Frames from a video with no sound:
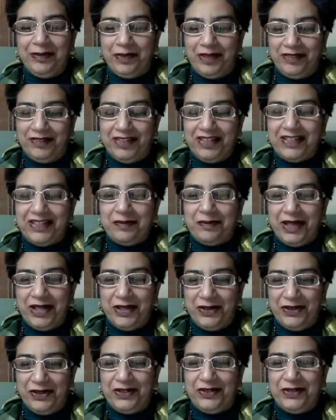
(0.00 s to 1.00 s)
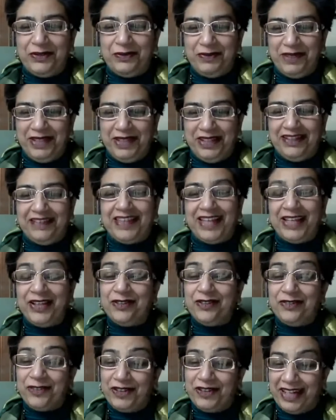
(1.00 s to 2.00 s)
privilege and my honor to be here. Thank
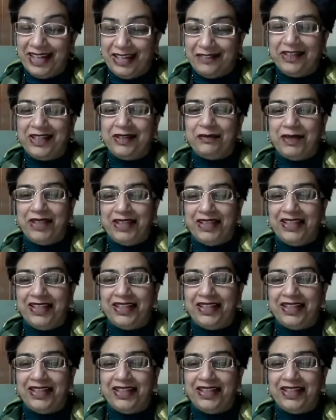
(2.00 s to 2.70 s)
you for having me,